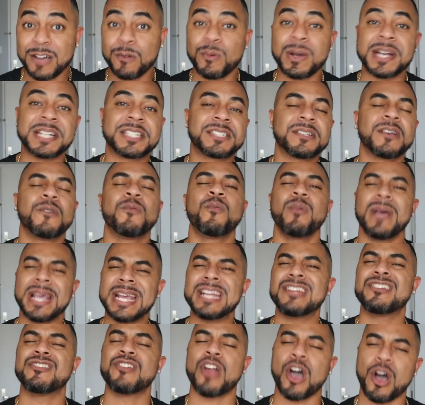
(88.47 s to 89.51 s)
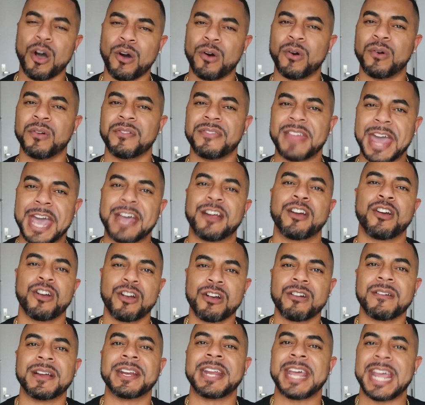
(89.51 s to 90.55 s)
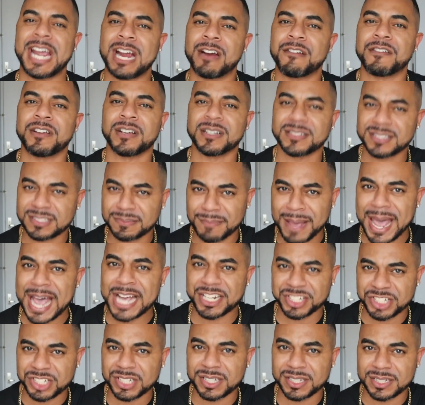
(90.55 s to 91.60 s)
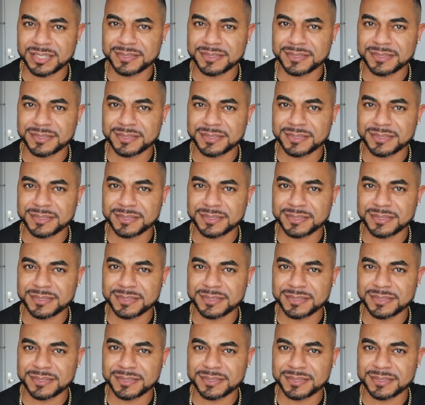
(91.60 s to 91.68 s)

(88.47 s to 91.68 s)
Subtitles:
which we know that her and Harry are smashing.